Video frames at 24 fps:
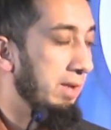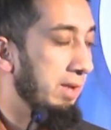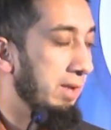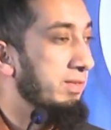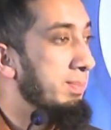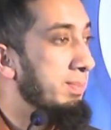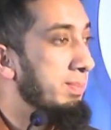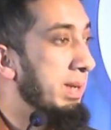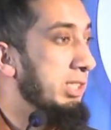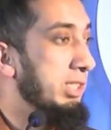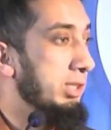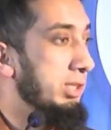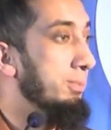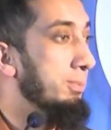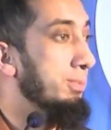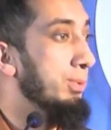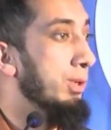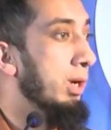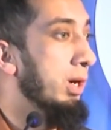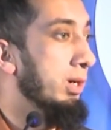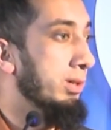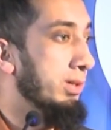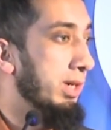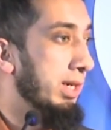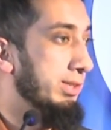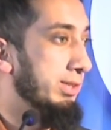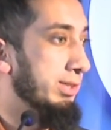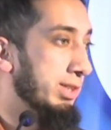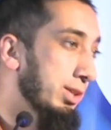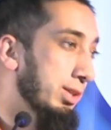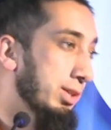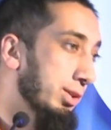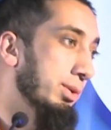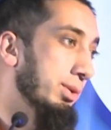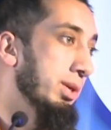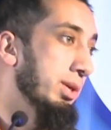I've made some
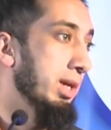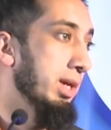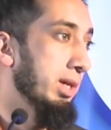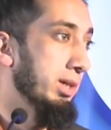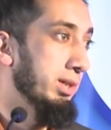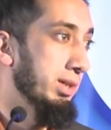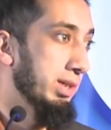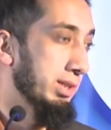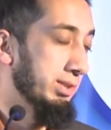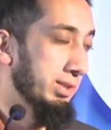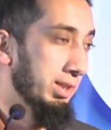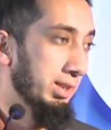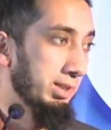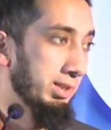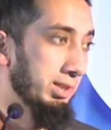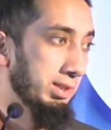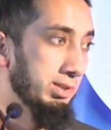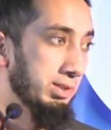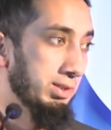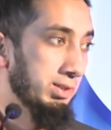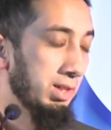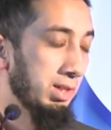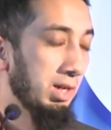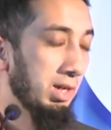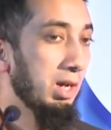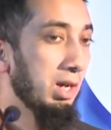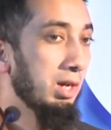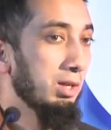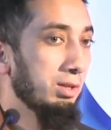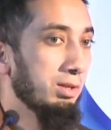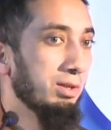progress in 3 areas at least.